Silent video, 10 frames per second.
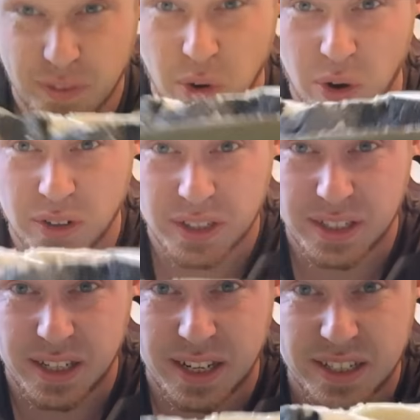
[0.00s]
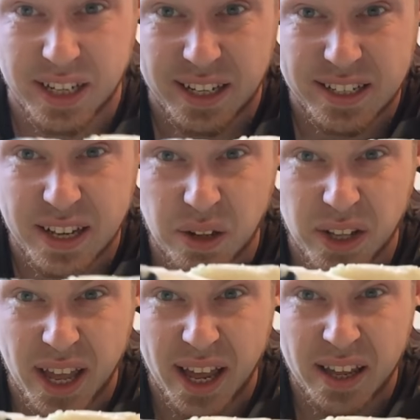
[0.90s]
before, as, in, as you can tell
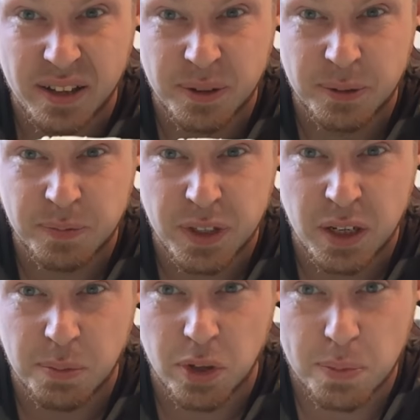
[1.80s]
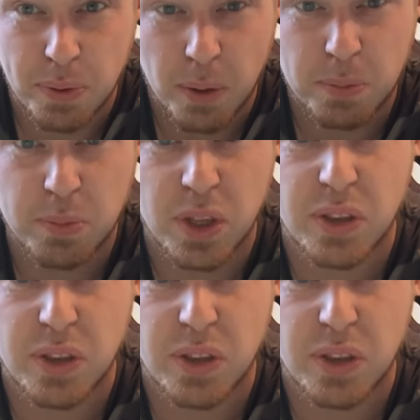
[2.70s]
there. But the problem